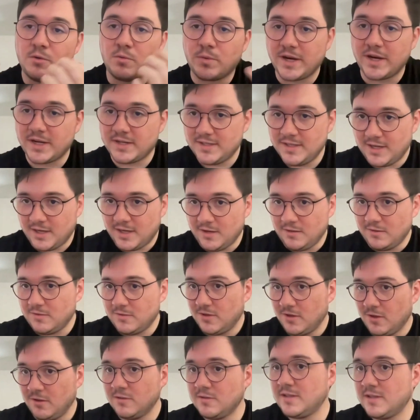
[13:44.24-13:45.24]
Right
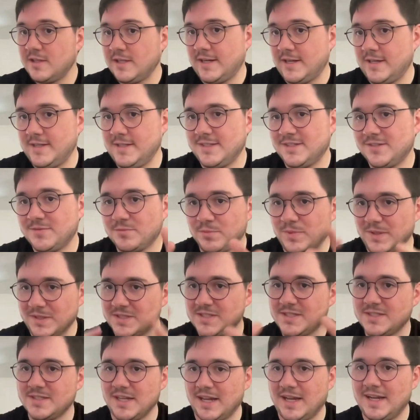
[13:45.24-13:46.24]
now, all clients
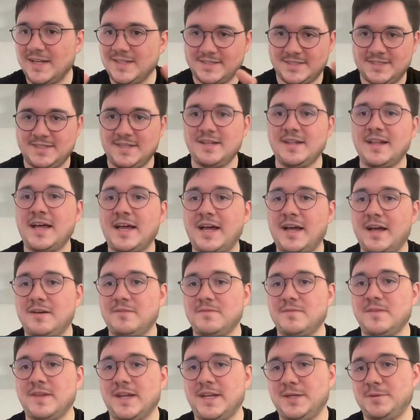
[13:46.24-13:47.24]
will still
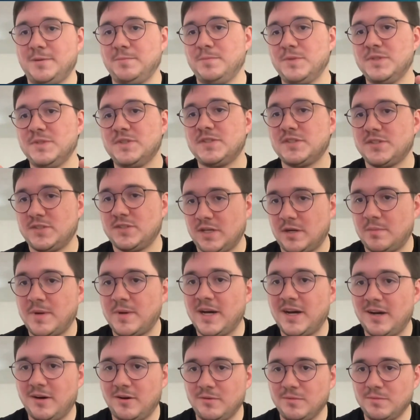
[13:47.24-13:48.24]
have like
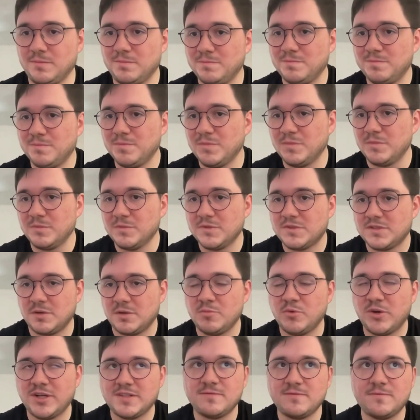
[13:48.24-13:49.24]
somehow
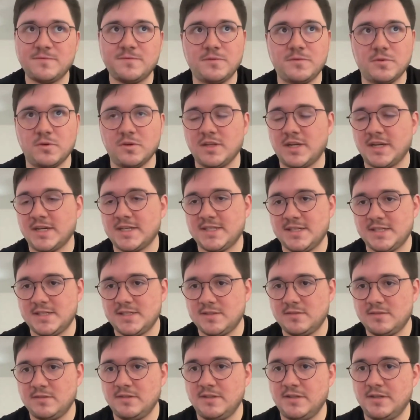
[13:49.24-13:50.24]
somewhat full
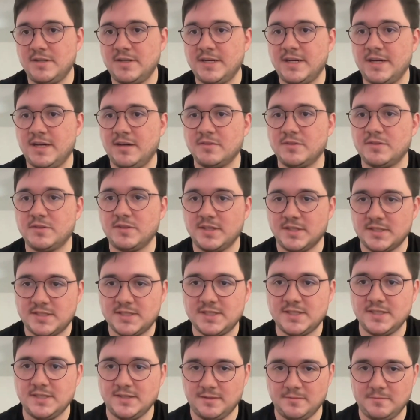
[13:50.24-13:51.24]
access to your account. You can
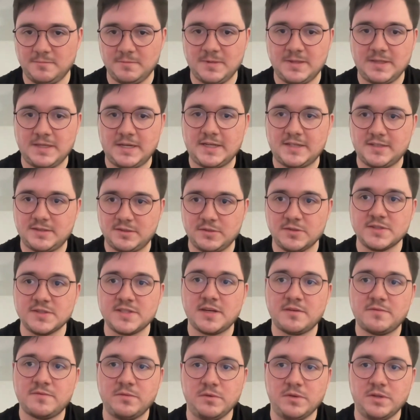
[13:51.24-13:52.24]
still like those
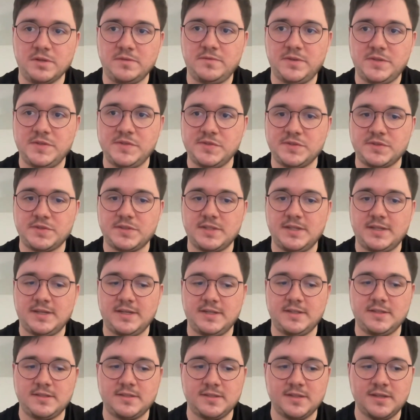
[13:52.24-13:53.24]
are fully features
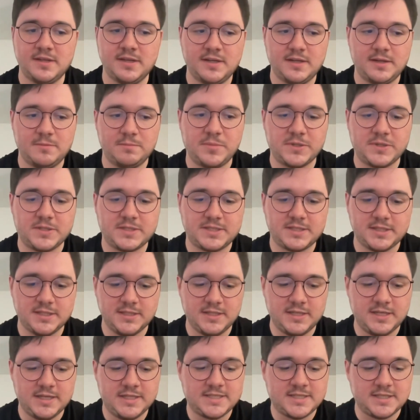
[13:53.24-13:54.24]
clients, but
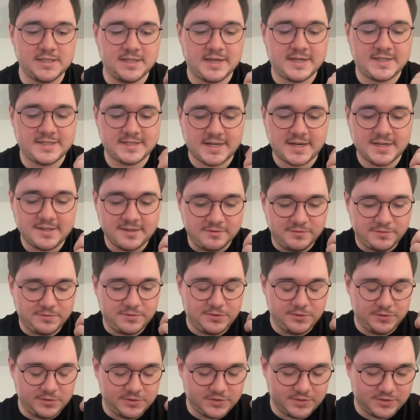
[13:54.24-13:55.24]
it's an exciting
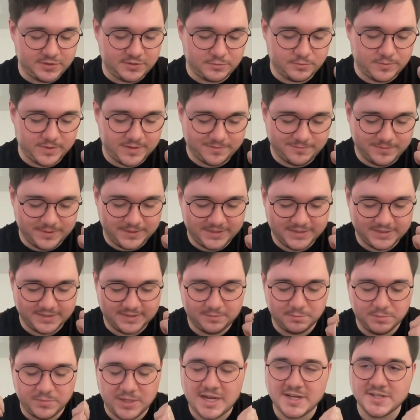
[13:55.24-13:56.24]
future where we
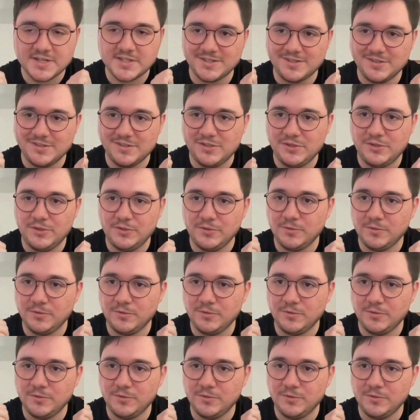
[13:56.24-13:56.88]
can imagine